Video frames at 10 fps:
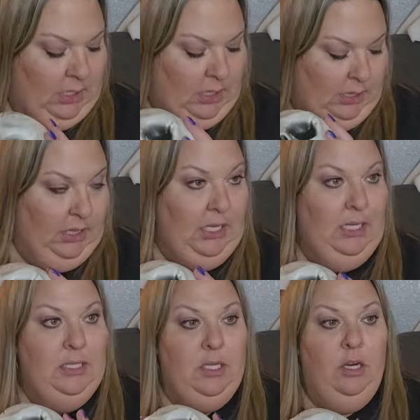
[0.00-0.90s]

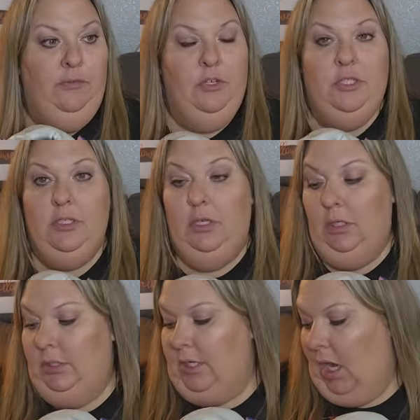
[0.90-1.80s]
These are for
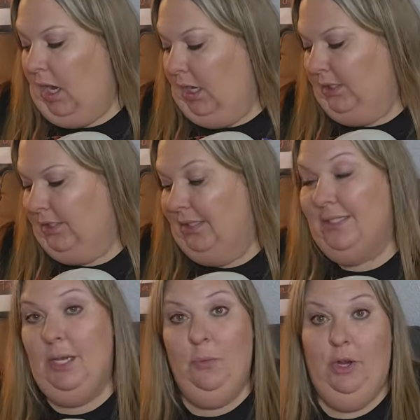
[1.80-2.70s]
skull toss.
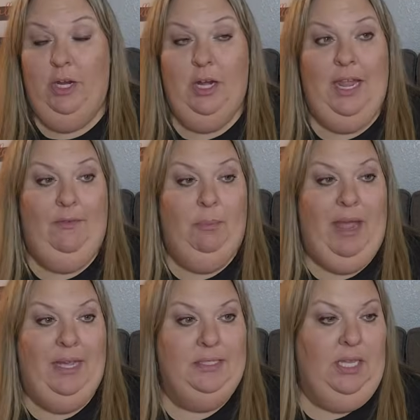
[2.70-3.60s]
Somewhere I have a
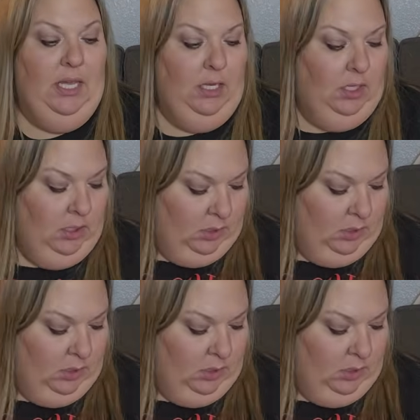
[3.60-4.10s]
basket.